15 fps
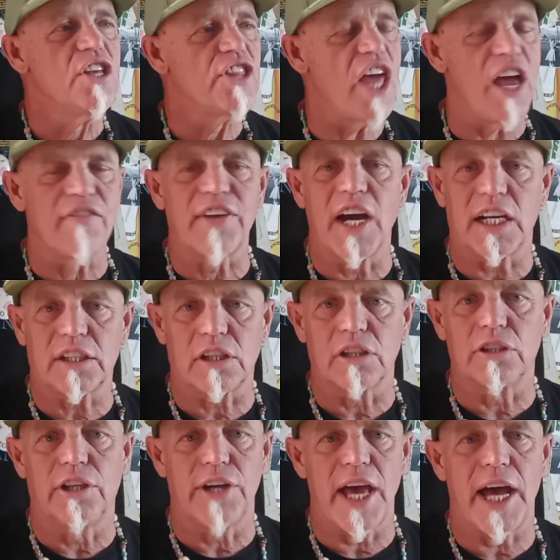They've got to
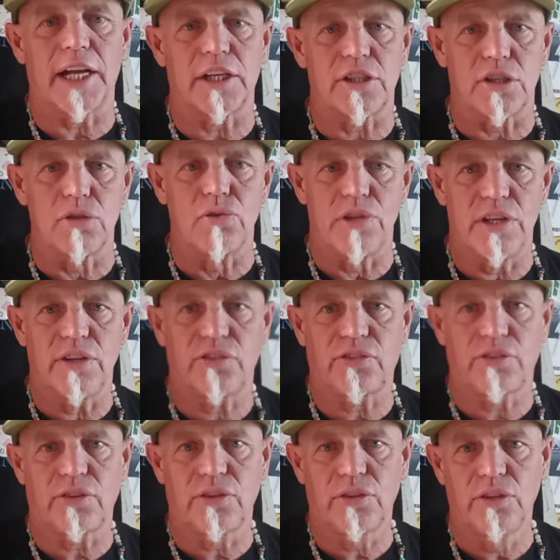learn how to do
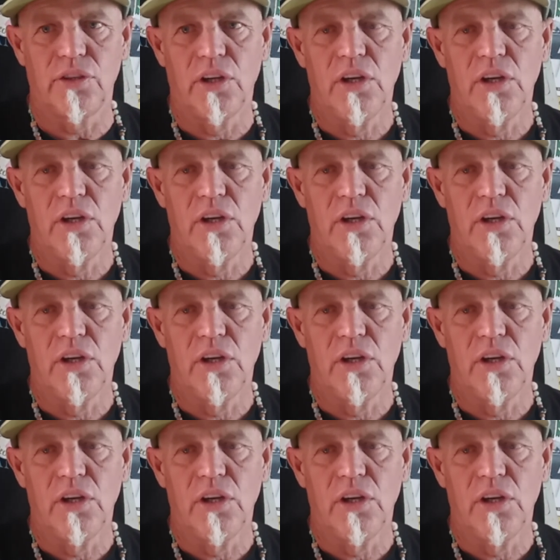this.